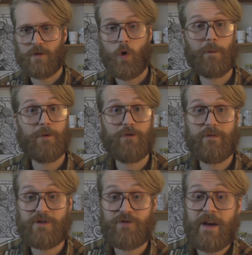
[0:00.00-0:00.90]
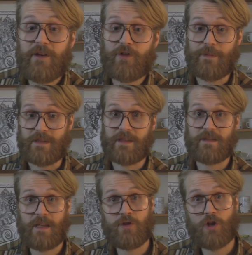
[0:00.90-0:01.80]
corporate-driven trade agreements that
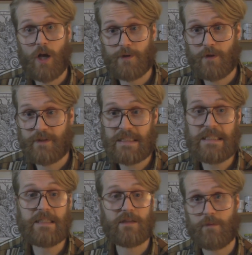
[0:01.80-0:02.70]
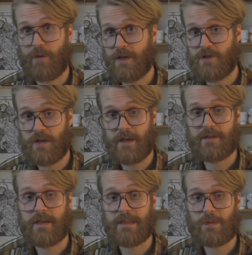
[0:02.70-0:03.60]
send jobs overseas and depress United
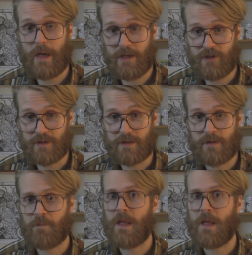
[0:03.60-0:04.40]
States wages,